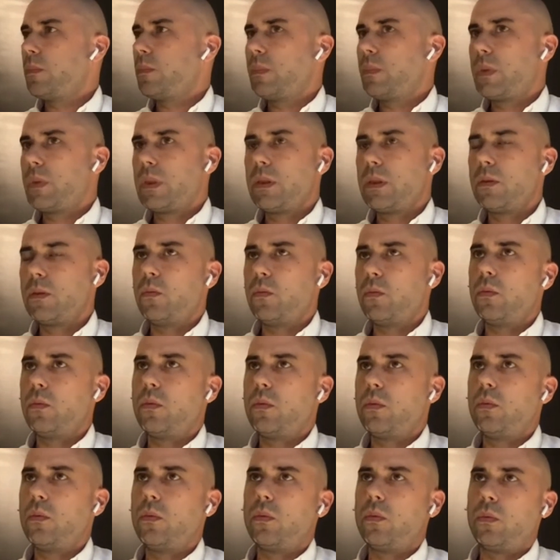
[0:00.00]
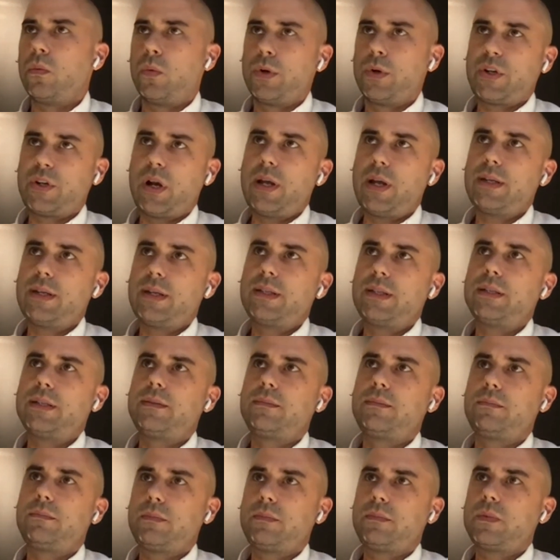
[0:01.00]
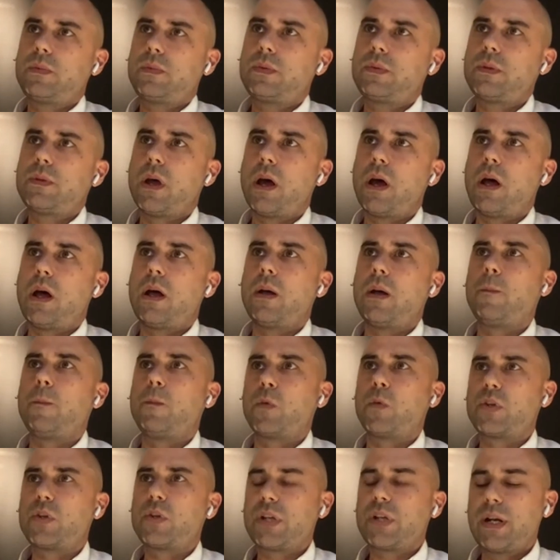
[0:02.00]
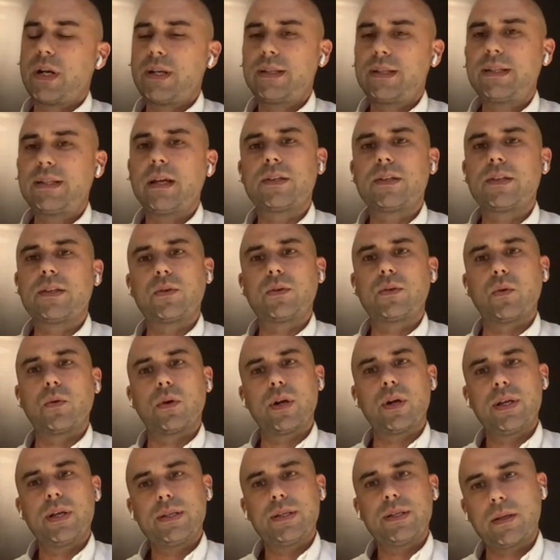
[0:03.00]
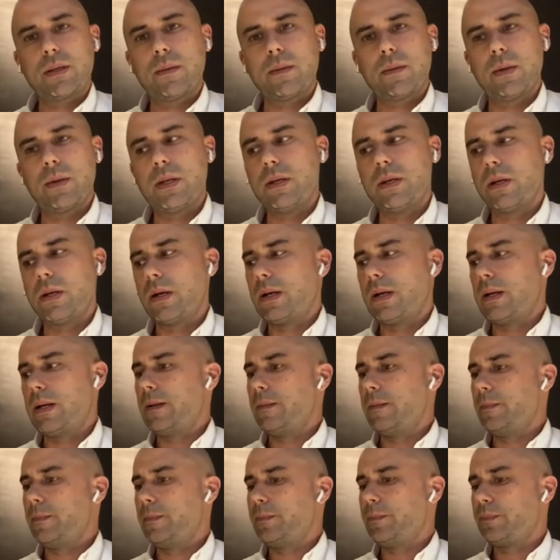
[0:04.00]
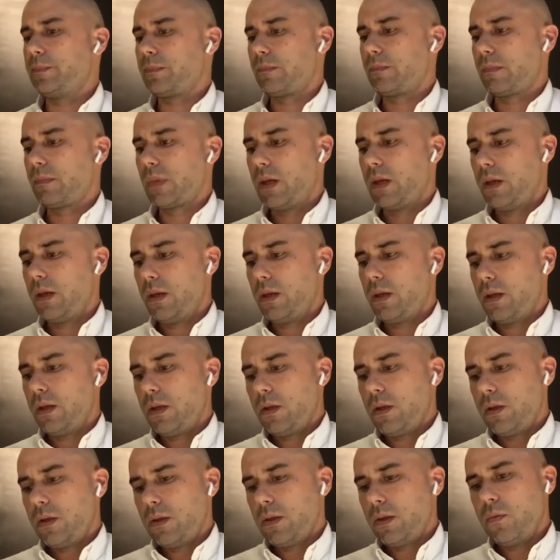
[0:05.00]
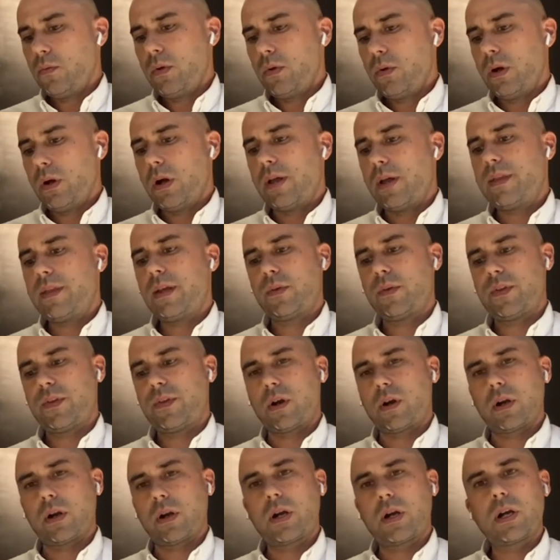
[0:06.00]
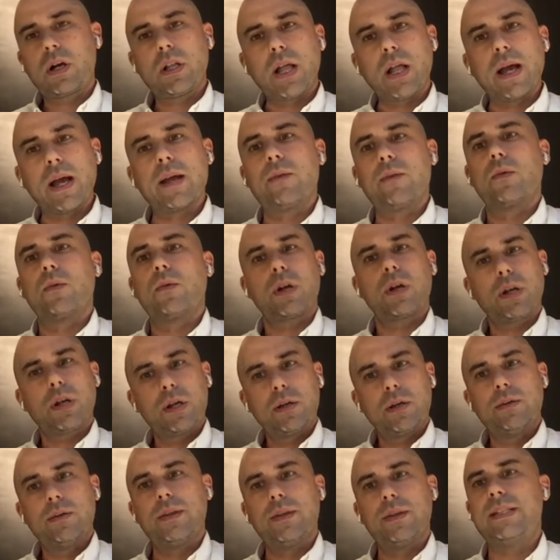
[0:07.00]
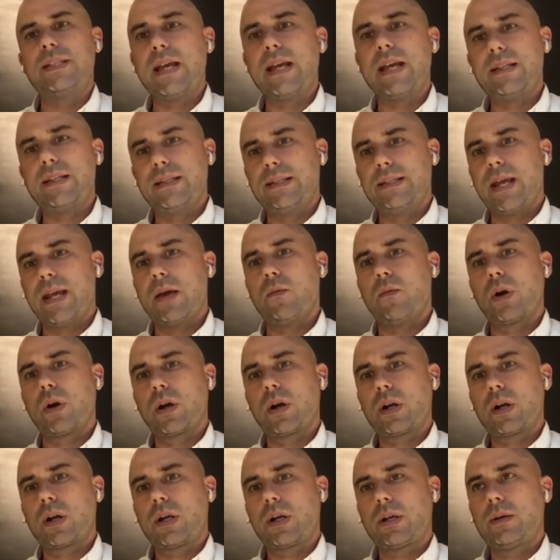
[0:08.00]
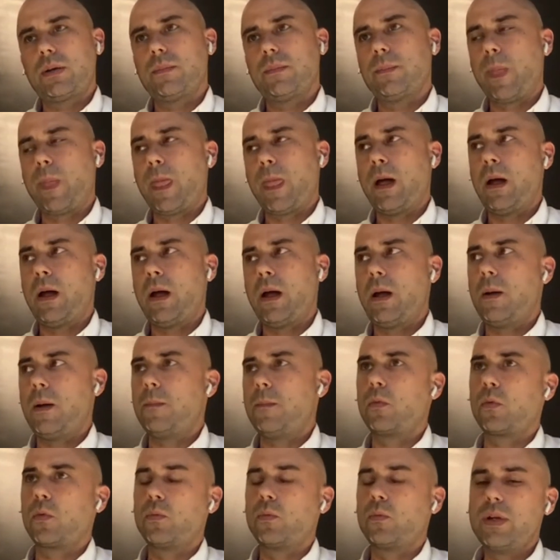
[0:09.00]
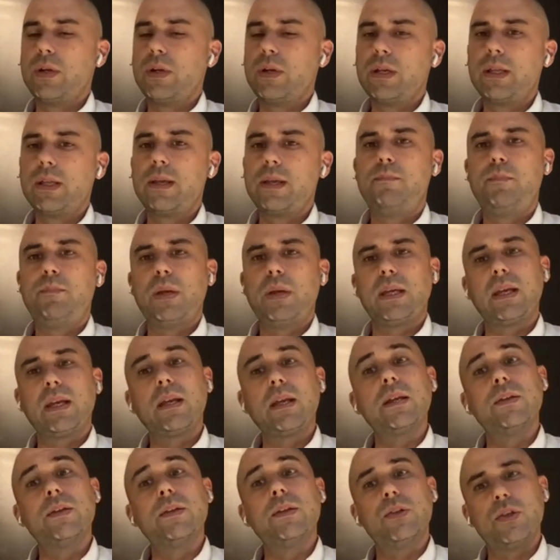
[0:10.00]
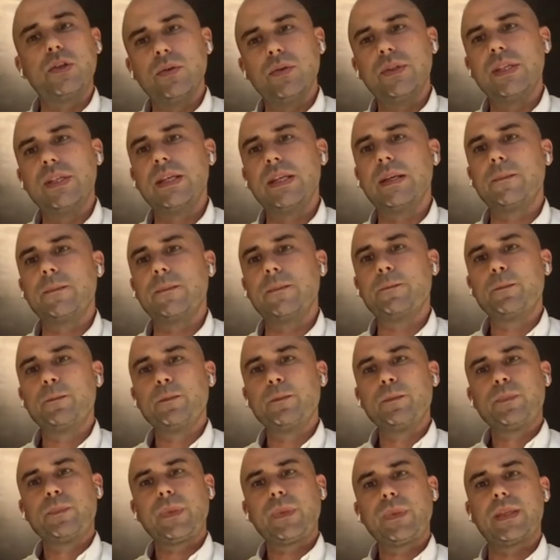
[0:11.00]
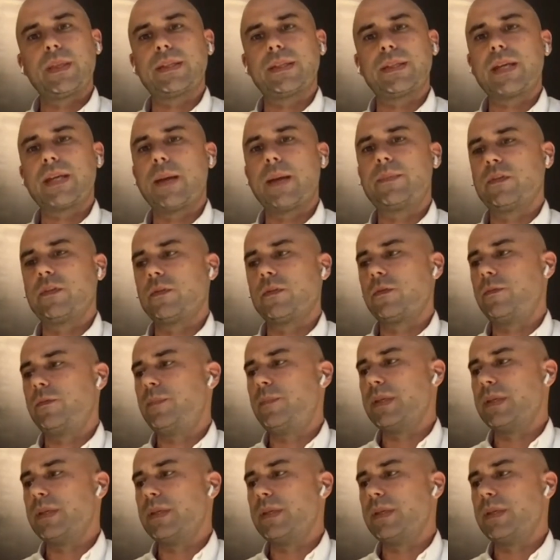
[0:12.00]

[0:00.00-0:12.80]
We're trying to tell stories. I mean, I think with our client work, the day-to-day work, we're really picking and choosing the types of businesses, the